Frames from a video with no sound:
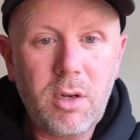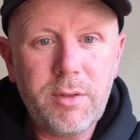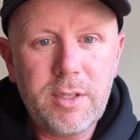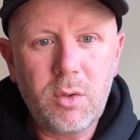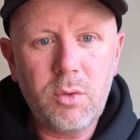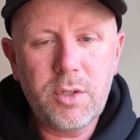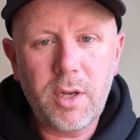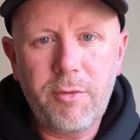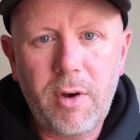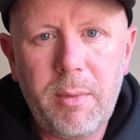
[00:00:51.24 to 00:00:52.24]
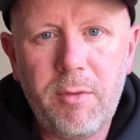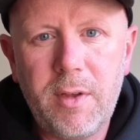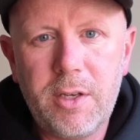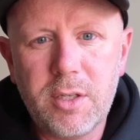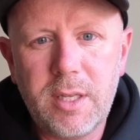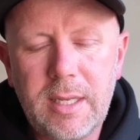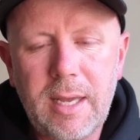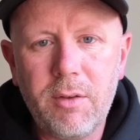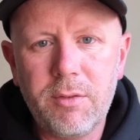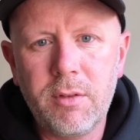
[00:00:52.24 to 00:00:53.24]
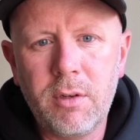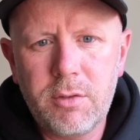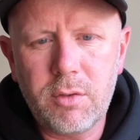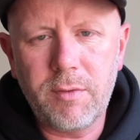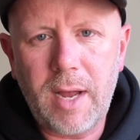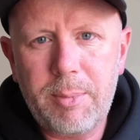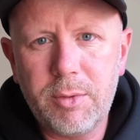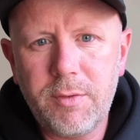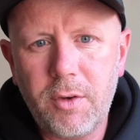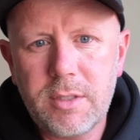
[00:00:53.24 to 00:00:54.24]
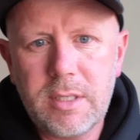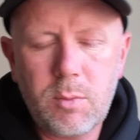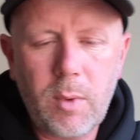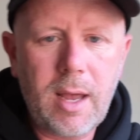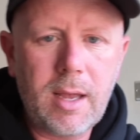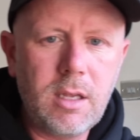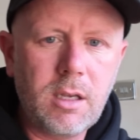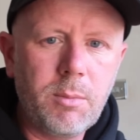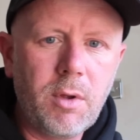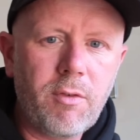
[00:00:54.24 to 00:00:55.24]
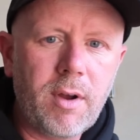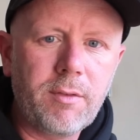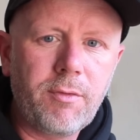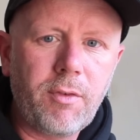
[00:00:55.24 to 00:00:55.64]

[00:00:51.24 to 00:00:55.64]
got this auto framing feature that you get on sort of Apple devices, where you can move around the